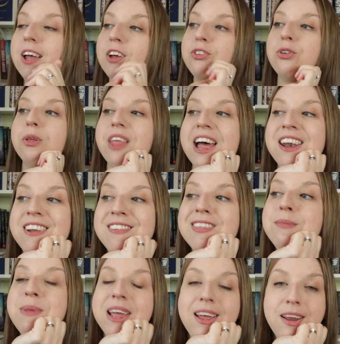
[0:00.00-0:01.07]
So that is
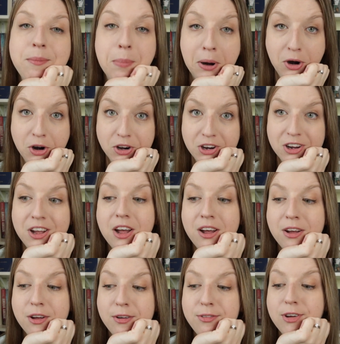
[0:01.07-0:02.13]
the main perk
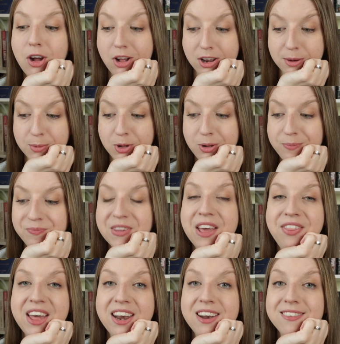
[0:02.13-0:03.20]
of Audible,
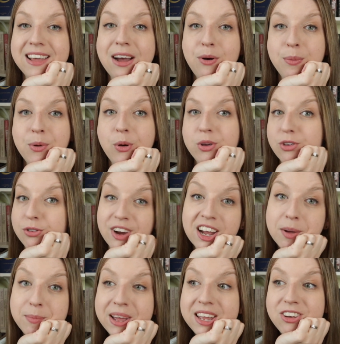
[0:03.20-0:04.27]
and that is how I'm going to
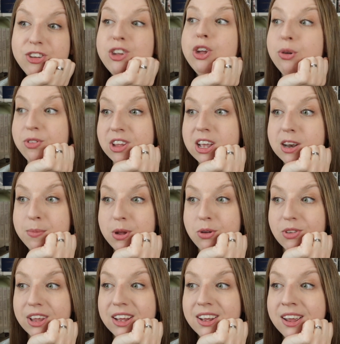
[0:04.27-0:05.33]
recommend using and
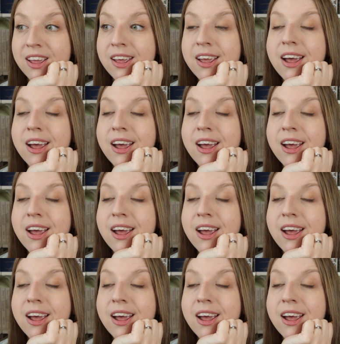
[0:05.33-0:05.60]
abusing.